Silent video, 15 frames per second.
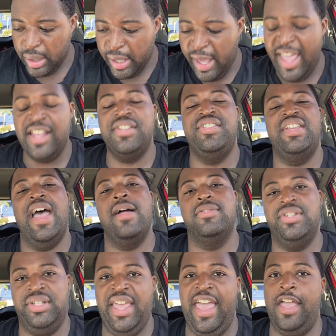And
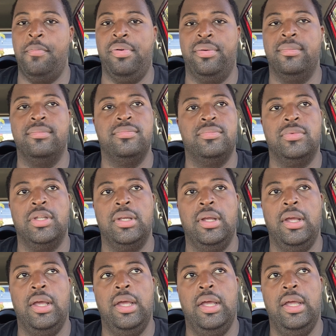soundscape.
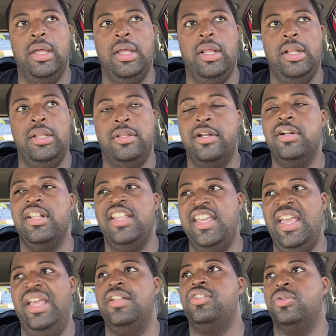Literally,
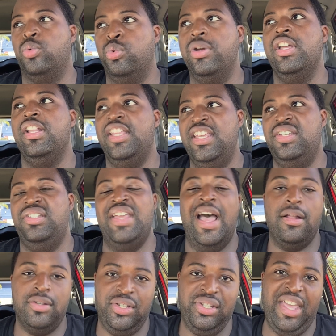it's really
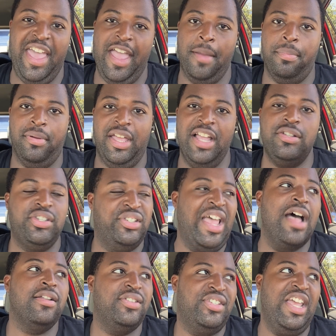soundscape. It's
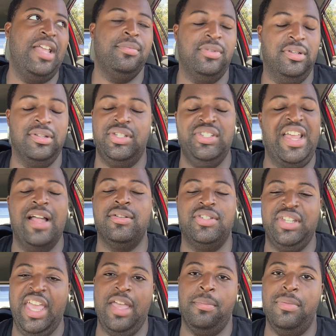
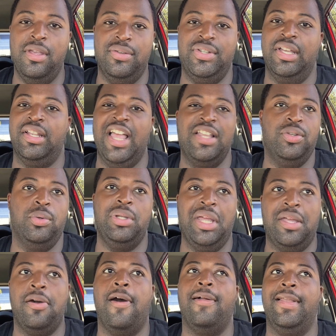soundscape music. That's what they
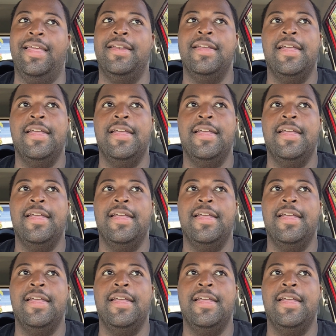call it.